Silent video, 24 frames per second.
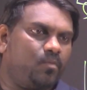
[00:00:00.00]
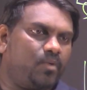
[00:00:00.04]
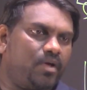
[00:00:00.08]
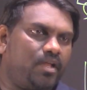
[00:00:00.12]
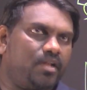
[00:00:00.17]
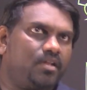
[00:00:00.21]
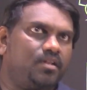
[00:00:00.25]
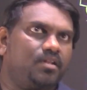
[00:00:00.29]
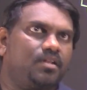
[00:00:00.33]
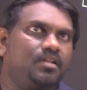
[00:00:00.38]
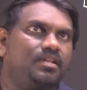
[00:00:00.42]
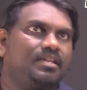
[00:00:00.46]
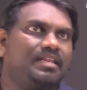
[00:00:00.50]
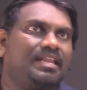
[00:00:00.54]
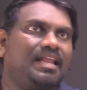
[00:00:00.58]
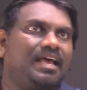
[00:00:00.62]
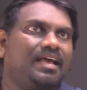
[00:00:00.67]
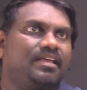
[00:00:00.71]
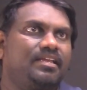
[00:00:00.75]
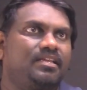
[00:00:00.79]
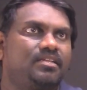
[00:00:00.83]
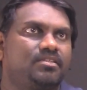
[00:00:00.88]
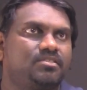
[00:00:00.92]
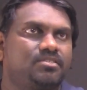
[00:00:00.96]
When
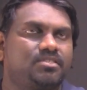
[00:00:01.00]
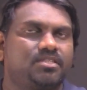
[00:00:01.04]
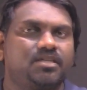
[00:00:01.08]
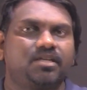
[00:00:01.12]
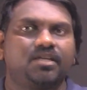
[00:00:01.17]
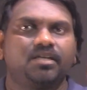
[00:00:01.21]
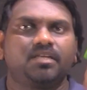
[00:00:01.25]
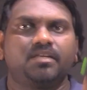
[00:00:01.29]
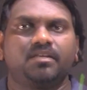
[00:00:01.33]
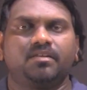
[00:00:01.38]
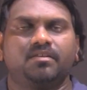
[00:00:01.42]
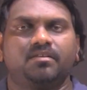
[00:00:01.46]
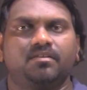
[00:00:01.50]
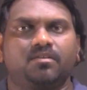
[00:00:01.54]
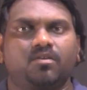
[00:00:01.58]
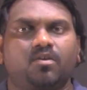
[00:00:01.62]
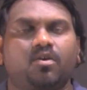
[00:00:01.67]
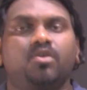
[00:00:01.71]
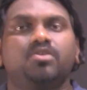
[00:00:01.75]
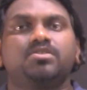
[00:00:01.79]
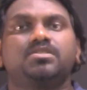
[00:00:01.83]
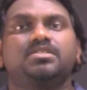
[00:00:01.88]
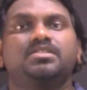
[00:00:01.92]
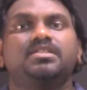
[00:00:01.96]
90,
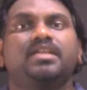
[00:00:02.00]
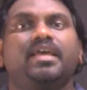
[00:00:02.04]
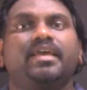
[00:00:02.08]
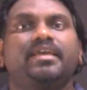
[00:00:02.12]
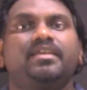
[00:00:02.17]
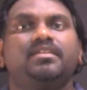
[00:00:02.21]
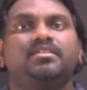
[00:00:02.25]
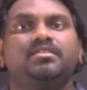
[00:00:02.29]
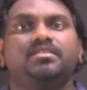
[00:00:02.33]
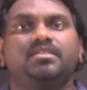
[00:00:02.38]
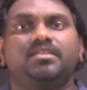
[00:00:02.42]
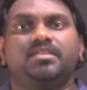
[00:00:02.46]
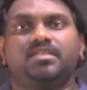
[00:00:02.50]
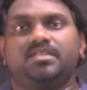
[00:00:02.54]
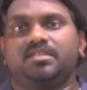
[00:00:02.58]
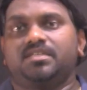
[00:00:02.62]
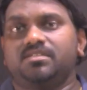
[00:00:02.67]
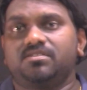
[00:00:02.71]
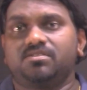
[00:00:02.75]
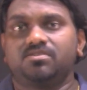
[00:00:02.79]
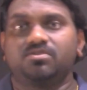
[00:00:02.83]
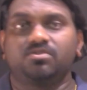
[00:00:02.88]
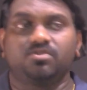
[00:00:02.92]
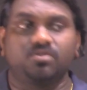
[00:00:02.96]
cos
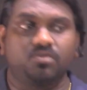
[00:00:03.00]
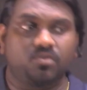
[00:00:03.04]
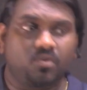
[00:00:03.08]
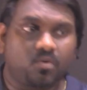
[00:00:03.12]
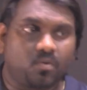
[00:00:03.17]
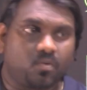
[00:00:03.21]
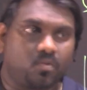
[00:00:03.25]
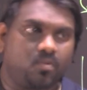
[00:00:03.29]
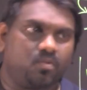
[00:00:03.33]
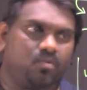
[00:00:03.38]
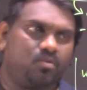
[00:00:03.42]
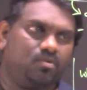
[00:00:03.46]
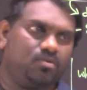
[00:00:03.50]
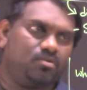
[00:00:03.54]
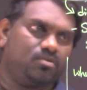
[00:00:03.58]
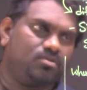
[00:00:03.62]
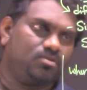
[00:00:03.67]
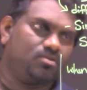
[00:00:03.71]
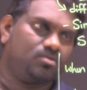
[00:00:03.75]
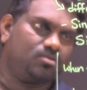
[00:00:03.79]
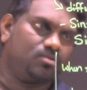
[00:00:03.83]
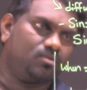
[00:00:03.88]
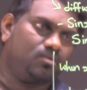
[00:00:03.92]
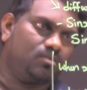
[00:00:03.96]
90 is 0.
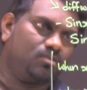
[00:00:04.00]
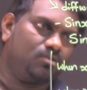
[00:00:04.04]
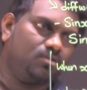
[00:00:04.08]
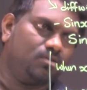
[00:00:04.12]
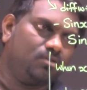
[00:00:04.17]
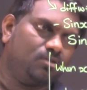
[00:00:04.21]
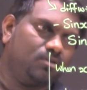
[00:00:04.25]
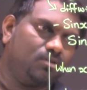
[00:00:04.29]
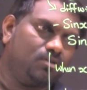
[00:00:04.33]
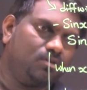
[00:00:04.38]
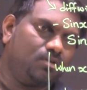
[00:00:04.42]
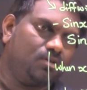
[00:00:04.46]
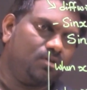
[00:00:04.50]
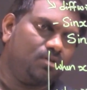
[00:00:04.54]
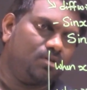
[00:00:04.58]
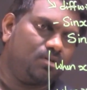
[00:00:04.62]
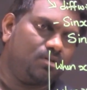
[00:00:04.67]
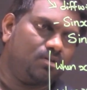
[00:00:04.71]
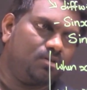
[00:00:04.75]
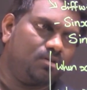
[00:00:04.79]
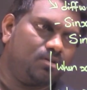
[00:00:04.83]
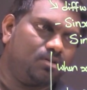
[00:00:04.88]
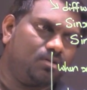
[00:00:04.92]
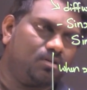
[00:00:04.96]
So
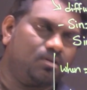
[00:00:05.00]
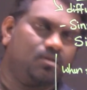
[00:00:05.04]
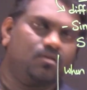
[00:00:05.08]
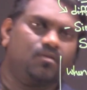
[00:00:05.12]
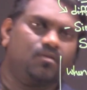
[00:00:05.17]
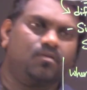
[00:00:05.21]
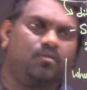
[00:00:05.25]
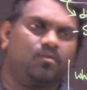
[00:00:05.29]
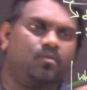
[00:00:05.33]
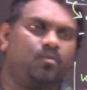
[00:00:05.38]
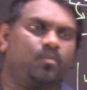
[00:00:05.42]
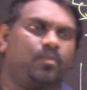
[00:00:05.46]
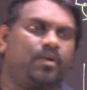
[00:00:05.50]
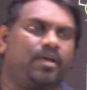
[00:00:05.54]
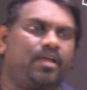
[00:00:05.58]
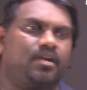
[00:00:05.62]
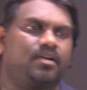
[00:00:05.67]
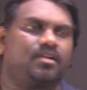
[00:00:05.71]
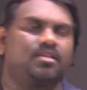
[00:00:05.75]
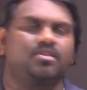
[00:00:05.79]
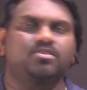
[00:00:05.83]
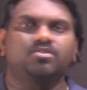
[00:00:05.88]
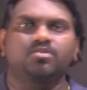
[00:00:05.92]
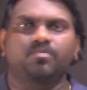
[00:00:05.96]

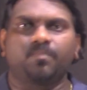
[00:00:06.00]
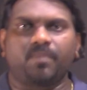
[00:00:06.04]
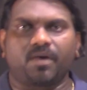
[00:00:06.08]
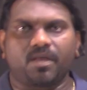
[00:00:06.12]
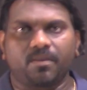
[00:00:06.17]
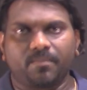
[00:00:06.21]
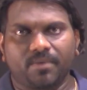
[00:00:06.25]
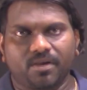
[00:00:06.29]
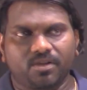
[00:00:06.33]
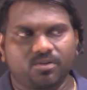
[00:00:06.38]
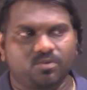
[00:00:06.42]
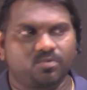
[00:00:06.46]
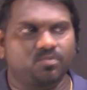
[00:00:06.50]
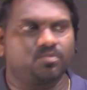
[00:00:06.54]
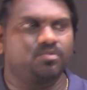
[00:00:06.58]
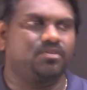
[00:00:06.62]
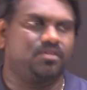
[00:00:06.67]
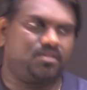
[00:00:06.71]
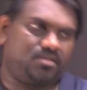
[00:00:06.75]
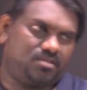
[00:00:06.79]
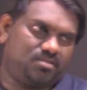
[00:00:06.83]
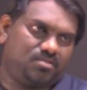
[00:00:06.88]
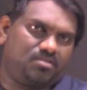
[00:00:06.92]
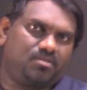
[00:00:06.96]
where it is pi by
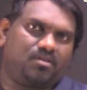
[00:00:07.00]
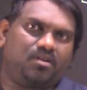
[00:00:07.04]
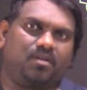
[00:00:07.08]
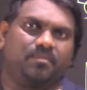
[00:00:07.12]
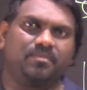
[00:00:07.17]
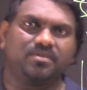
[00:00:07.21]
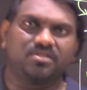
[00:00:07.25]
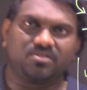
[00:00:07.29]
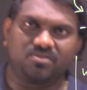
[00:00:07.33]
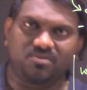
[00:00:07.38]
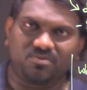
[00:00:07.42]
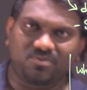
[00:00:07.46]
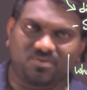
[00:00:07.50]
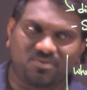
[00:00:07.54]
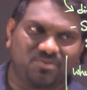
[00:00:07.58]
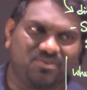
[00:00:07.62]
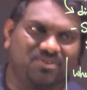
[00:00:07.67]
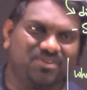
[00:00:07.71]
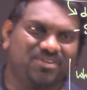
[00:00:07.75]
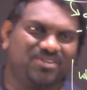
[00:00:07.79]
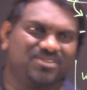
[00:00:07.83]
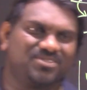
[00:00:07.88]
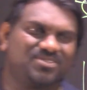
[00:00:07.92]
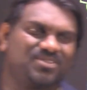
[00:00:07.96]
2, it is going to be
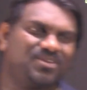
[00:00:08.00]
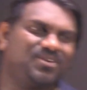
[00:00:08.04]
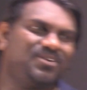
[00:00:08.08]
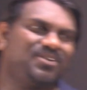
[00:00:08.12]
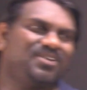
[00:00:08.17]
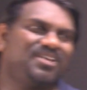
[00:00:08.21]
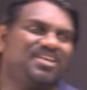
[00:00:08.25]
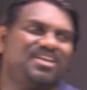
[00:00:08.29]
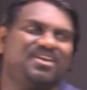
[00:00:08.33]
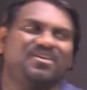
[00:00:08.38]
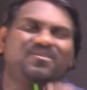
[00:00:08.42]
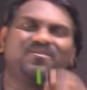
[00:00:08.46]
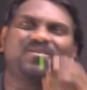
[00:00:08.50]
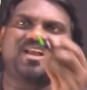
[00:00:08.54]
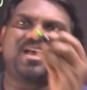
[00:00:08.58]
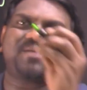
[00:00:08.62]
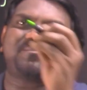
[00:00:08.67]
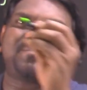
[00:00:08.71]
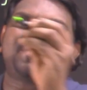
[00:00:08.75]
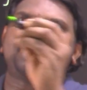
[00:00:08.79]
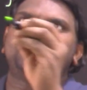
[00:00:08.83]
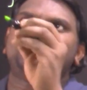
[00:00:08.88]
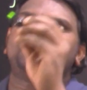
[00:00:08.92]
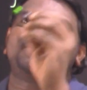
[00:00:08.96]
0. So what
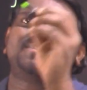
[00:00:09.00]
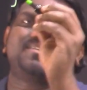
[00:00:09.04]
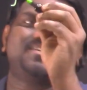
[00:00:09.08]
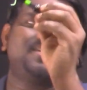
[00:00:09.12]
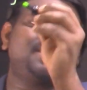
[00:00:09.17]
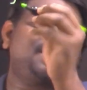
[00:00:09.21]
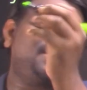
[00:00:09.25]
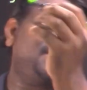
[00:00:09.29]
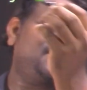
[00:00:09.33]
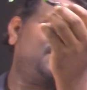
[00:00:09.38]
happens?